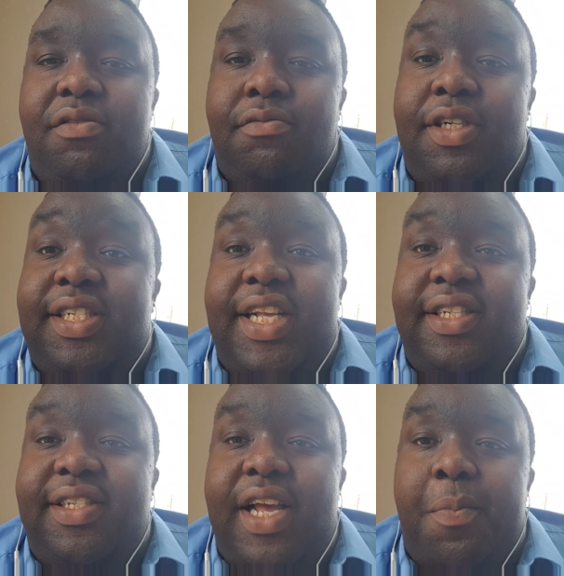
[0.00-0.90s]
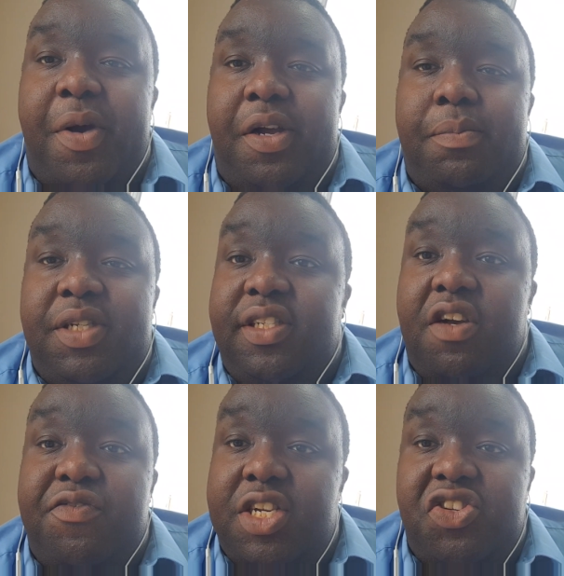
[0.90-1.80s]
What is there to say about him? He's our
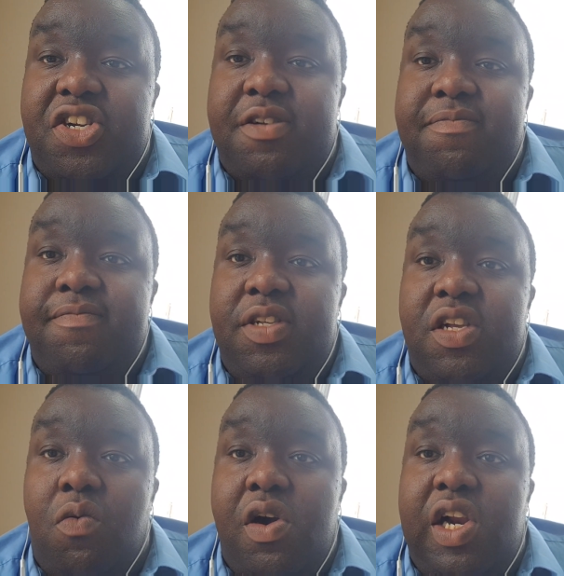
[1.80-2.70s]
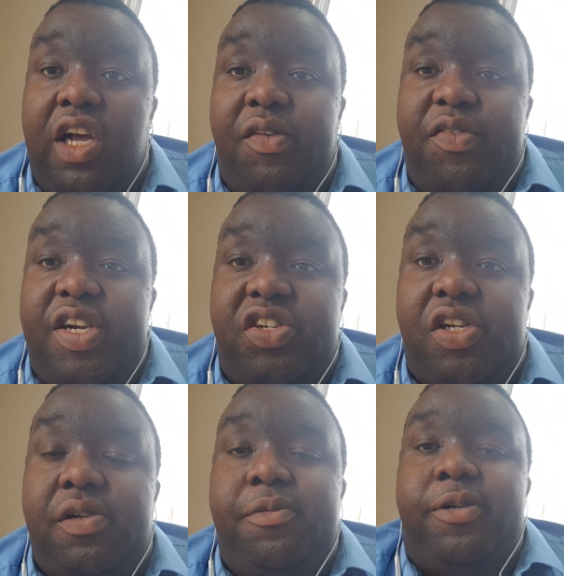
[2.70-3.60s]
finisher. He's our world-class finisher.